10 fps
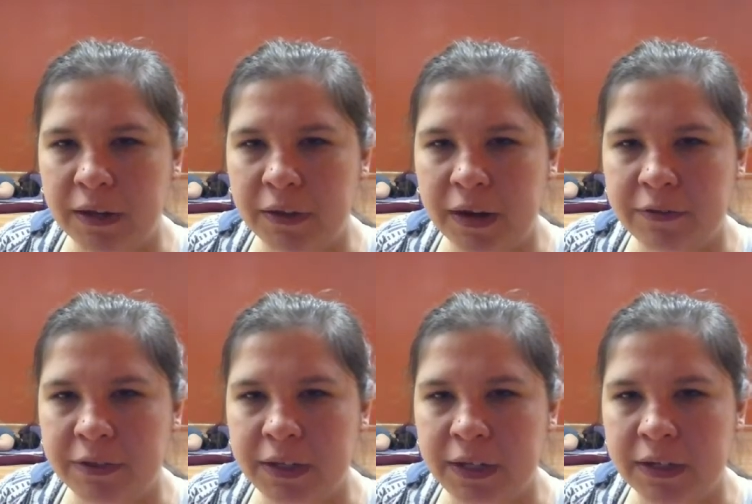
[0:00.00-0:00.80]
that I've
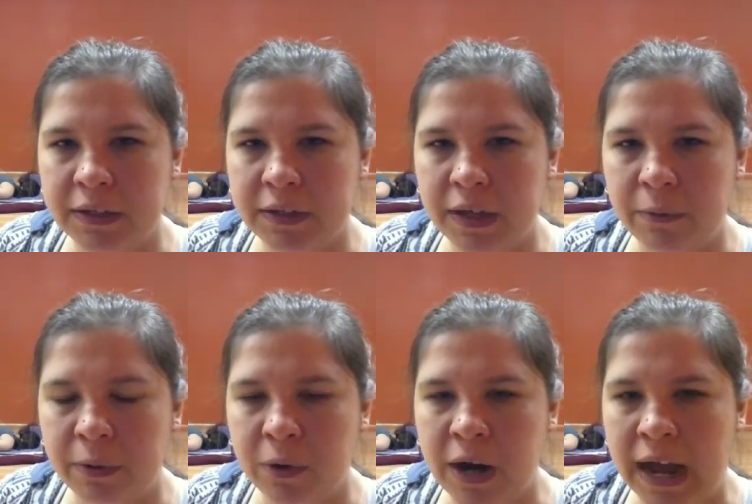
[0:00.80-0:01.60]
seen is that
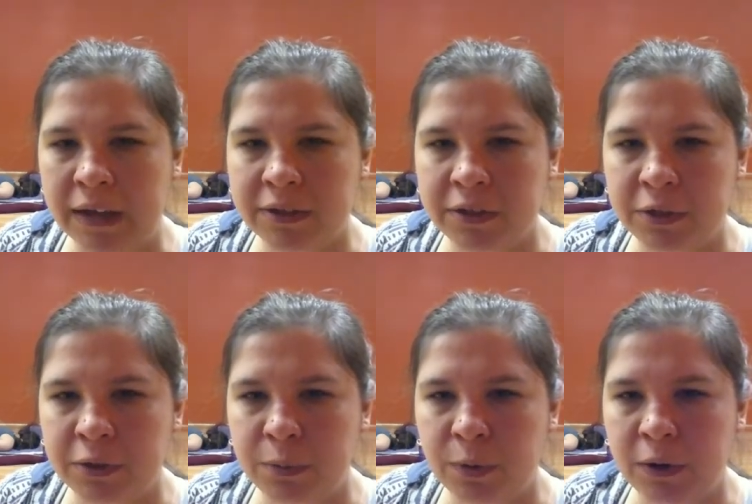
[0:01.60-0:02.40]
when we're asked
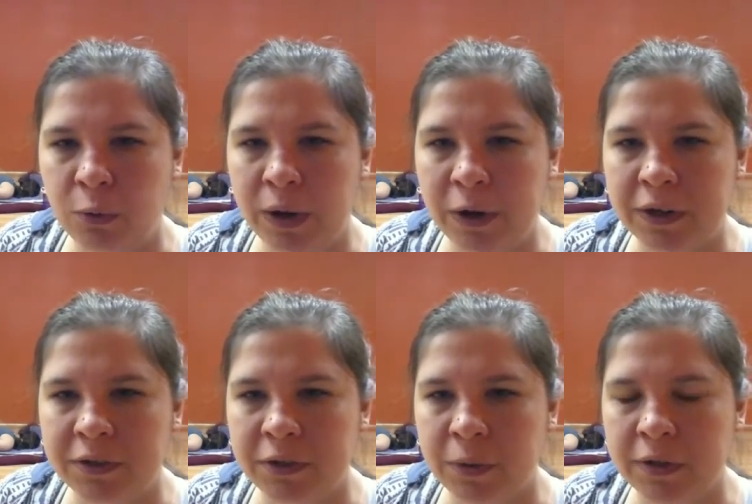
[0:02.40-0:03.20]
to bring awareness
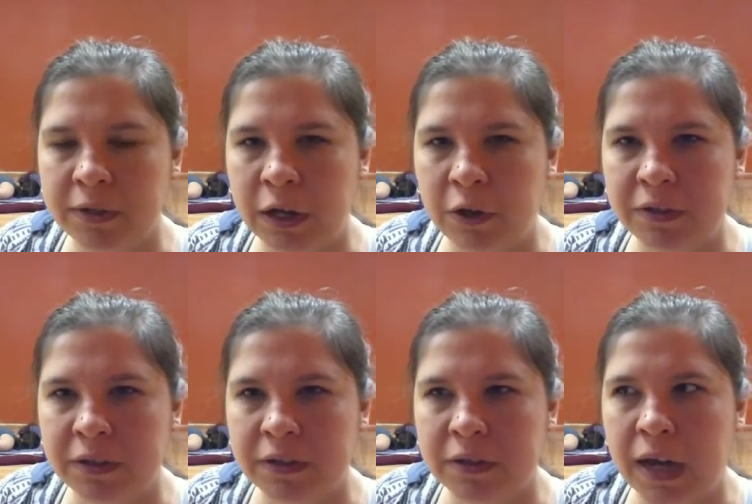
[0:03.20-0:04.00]
to ourselves,
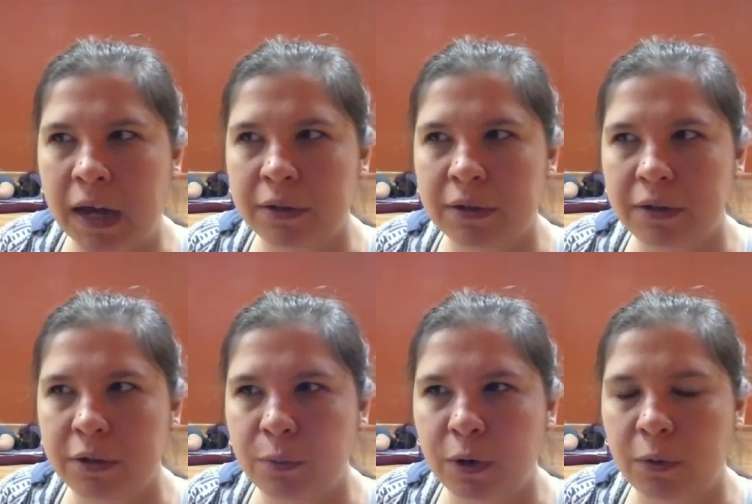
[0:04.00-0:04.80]
it's not
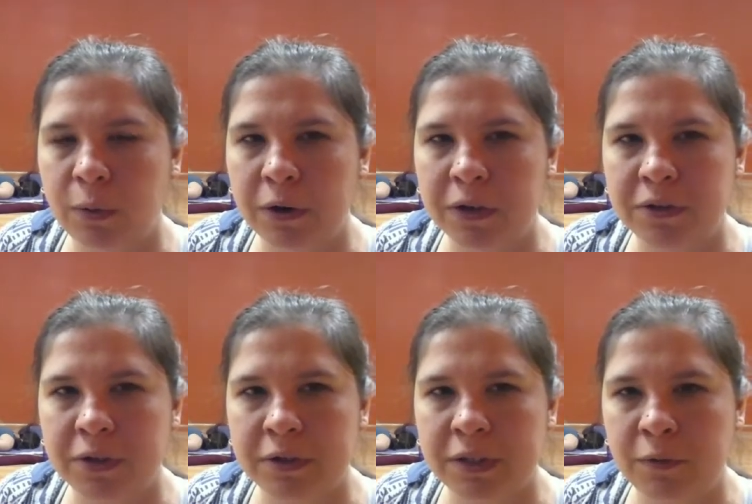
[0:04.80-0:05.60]
to bring awareness to
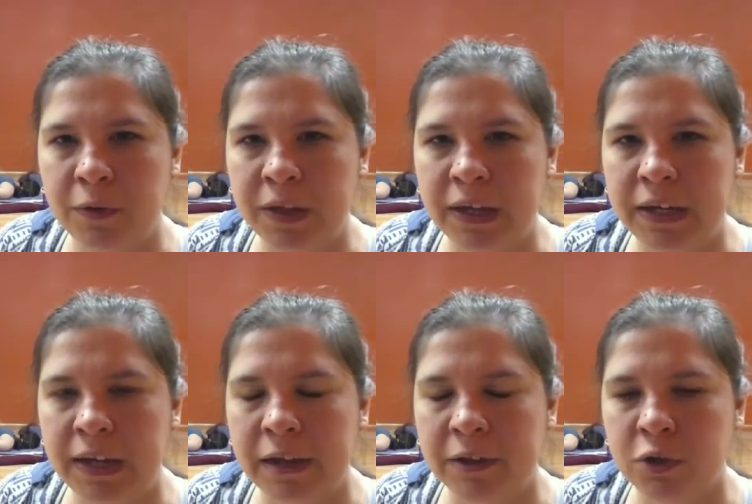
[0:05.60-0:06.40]
yourself on the
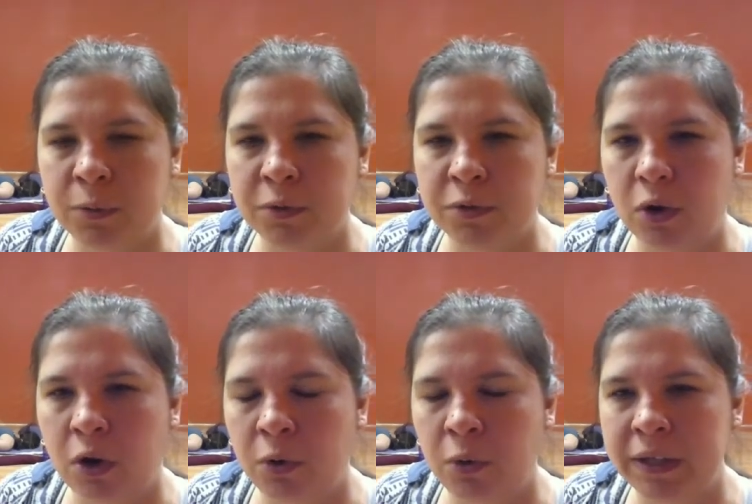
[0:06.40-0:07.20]
inhale. It's almost
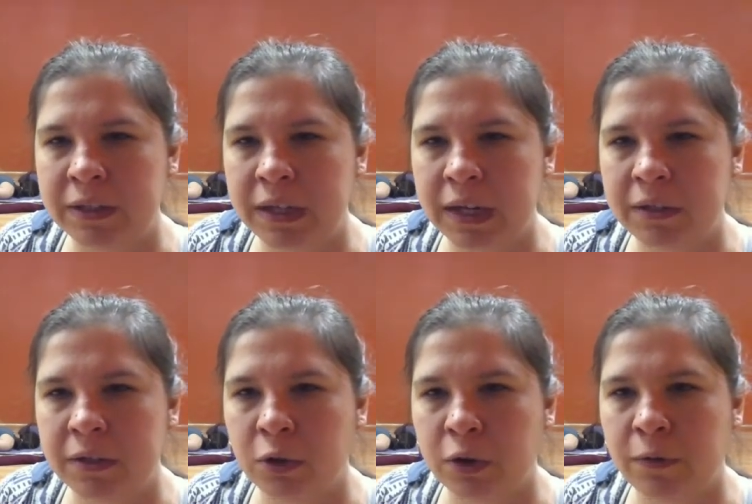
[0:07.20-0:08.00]
always said to
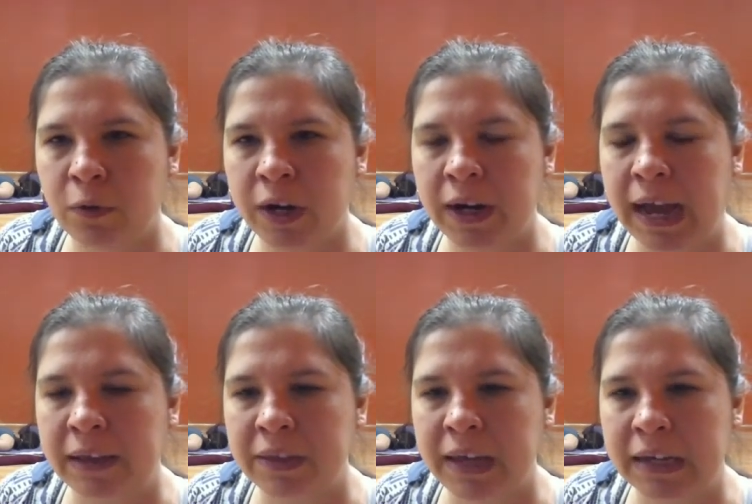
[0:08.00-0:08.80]
look for it at
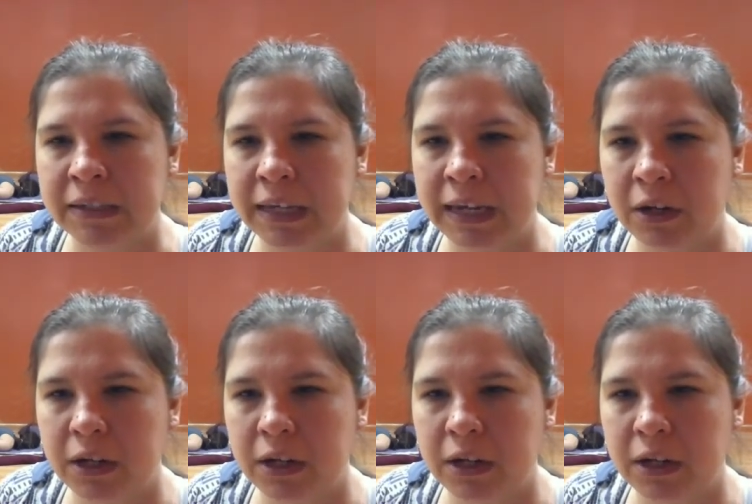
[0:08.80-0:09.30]
the exhale.